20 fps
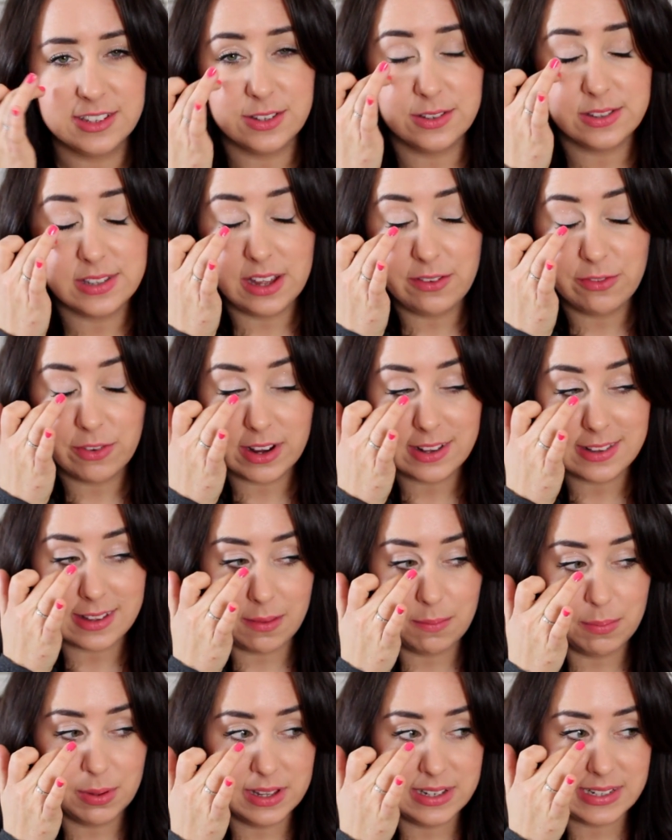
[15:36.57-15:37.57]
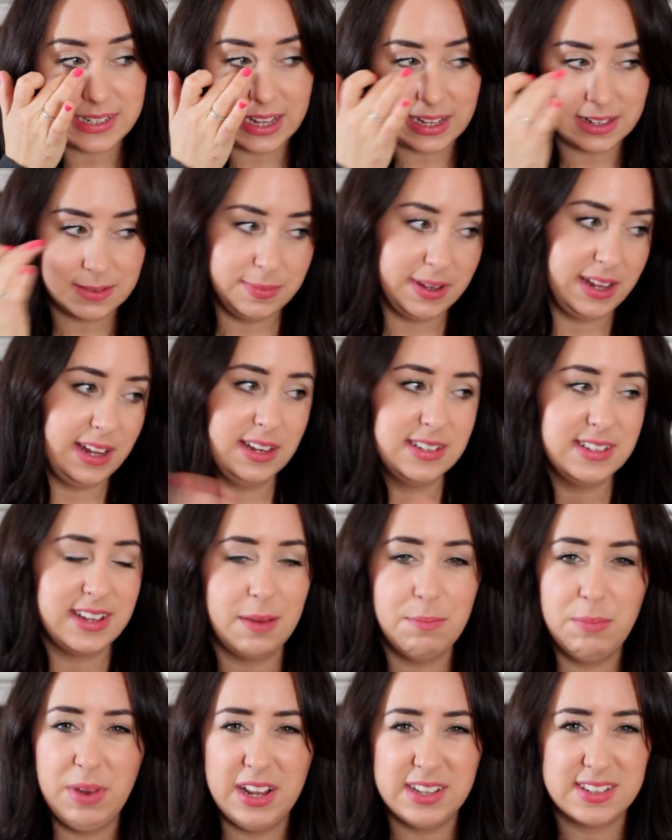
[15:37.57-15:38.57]
So say for example, it takes me
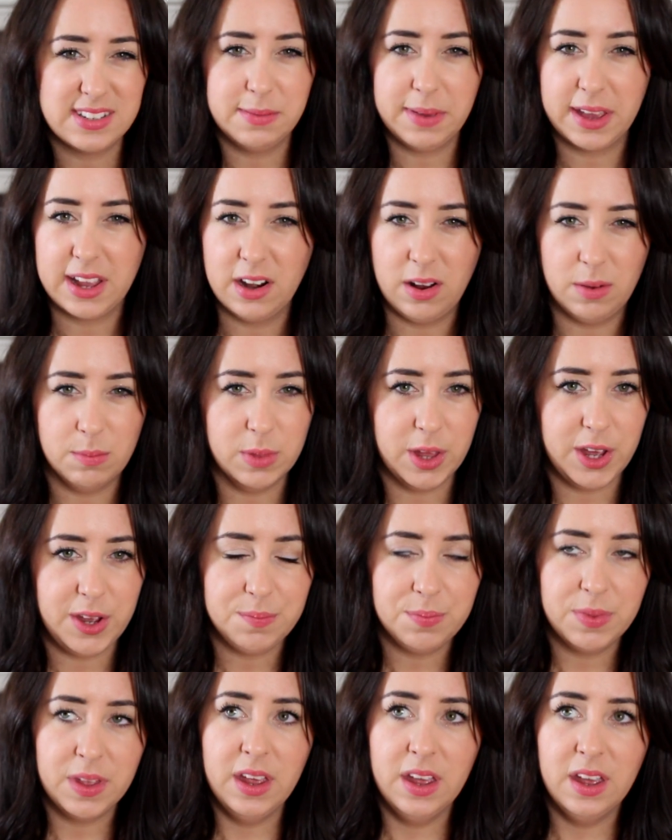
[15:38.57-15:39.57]
10 minutes to make an omelette.